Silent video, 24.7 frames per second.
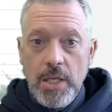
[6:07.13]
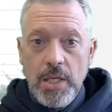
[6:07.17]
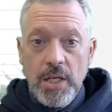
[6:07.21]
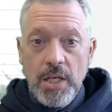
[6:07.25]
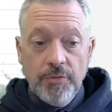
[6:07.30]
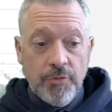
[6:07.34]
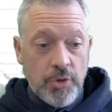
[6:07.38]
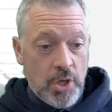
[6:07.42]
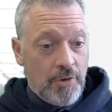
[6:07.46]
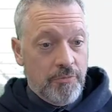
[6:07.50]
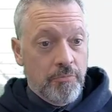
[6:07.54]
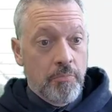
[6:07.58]

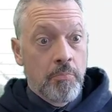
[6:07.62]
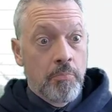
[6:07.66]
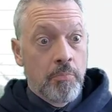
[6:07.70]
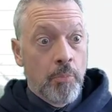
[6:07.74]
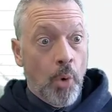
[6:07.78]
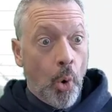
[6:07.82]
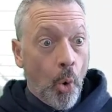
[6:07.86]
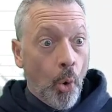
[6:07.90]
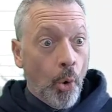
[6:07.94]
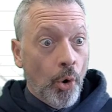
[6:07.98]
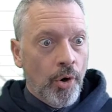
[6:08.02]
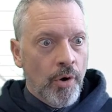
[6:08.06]
If you have
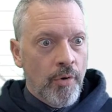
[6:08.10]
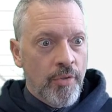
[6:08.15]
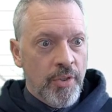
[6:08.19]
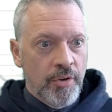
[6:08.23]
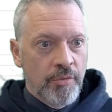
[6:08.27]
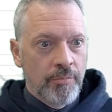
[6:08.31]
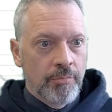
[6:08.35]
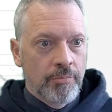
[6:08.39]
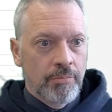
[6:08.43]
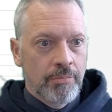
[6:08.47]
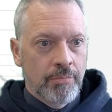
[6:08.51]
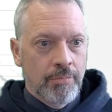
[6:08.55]
more
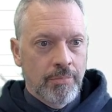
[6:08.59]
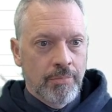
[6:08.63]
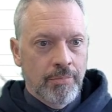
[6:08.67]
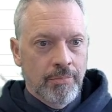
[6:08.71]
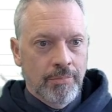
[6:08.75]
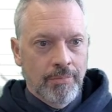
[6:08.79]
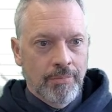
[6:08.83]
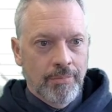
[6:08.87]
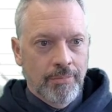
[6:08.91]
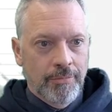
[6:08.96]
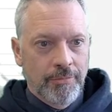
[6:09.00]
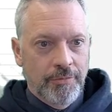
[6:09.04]
than
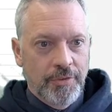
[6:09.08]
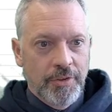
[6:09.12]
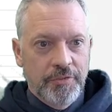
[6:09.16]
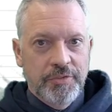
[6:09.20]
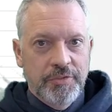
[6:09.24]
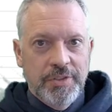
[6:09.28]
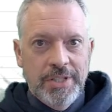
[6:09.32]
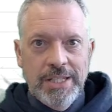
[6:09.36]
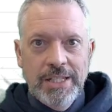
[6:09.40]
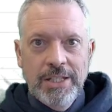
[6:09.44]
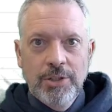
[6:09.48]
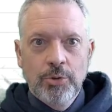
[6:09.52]

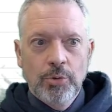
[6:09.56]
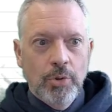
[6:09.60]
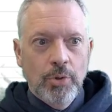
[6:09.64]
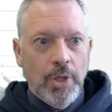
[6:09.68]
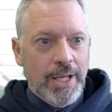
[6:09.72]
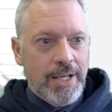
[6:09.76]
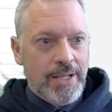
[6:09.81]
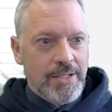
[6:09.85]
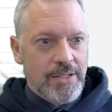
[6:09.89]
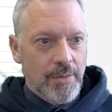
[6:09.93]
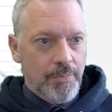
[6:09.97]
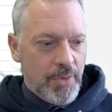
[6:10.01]
15 who
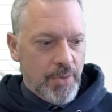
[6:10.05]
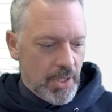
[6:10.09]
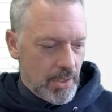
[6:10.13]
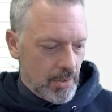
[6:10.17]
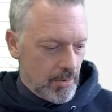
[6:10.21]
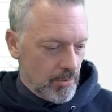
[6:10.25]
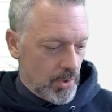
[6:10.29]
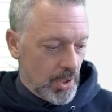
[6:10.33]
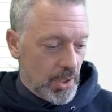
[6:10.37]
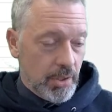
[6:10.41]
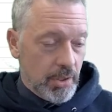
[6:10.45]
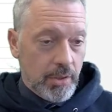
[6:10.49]
like
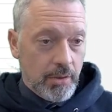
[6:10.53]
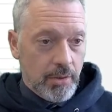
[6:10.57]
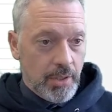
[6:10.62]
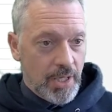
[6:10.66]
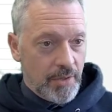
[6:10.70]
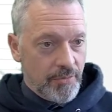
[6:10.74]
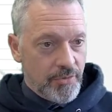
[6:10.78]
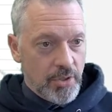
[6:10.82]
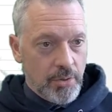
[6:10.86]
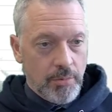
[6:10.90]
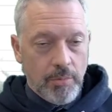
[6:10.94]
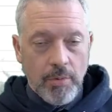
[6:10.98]
something, well, you'll
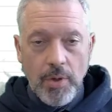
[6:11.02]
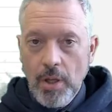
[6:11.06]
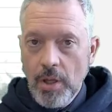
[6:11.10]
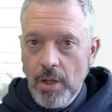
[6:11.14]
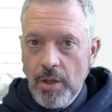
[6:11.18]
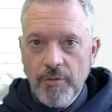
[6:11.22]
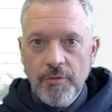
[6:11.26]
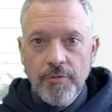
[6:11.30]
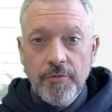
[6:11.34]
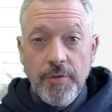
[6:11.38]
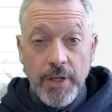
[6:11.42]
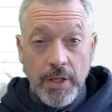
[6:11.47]
have to
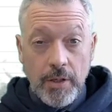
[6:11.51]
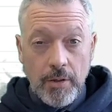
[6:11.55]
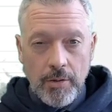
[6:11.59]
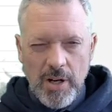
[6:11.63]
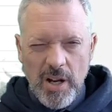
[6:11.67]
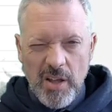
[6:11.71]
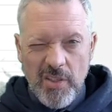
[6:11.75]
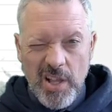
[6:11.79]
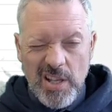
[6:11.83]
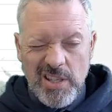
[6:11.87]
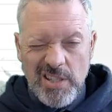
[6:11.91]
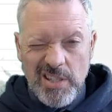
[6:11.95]
figure out
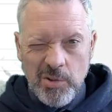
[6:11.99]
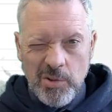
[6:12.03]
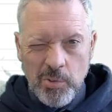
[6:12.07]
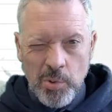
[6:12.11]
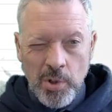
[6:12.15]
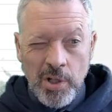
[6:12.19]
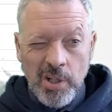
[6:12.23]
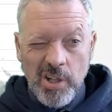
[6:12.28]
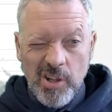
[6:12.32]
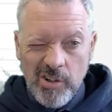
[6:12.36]
how that's going to work.